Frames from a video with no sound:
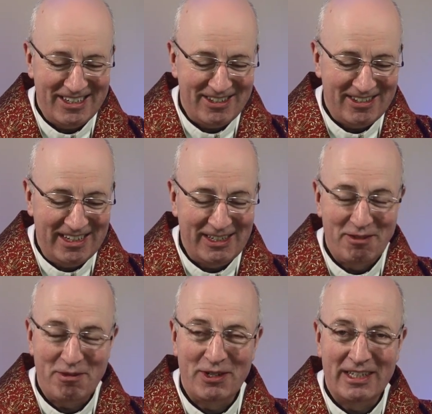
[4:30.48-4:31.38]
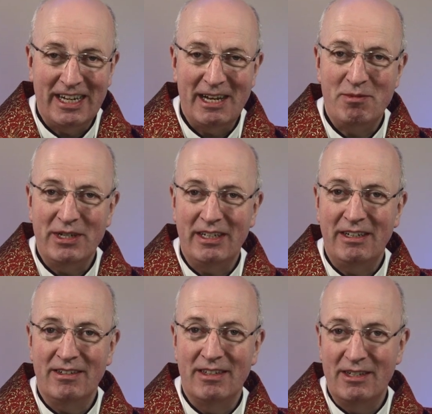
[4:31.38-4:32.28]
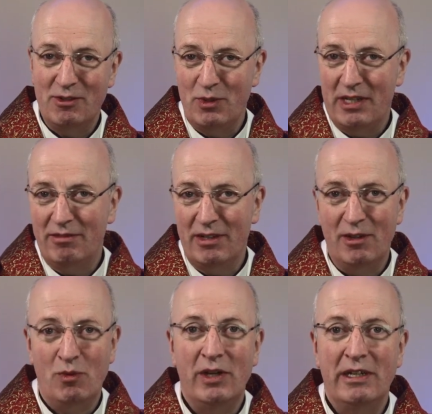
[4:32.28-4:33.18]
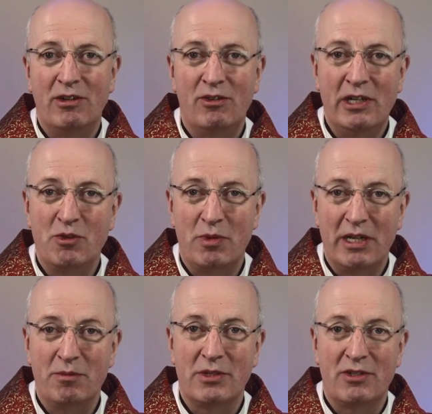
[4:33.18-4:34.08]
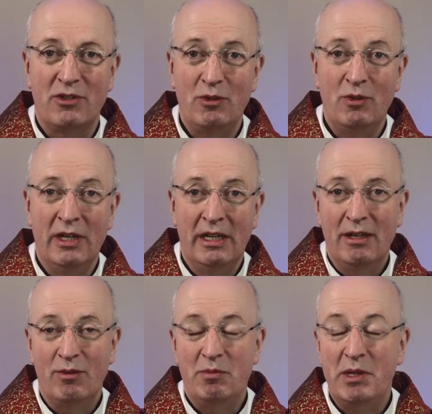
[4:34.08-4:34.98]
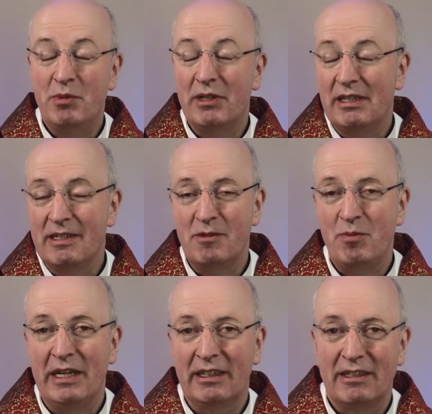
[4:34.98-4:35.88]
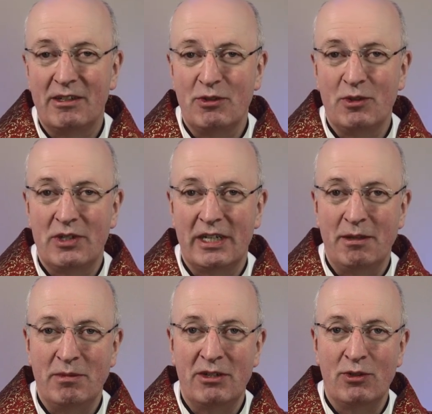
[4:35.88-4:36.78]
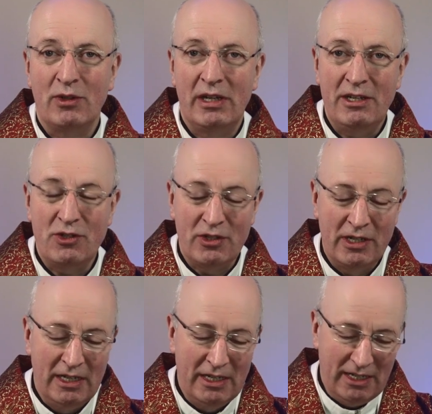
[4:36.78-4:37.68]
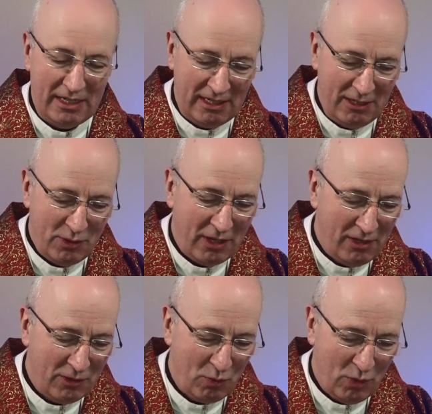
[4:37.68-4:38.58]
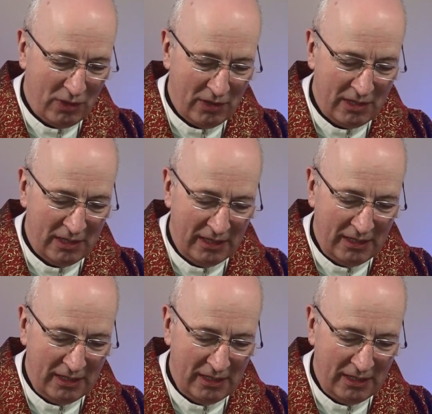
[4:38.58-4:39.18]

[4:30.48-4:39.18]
standing in front of the camera here, this would have a wider reach perhaps too, when people can listen back at their own time and their own leisure and allow God's word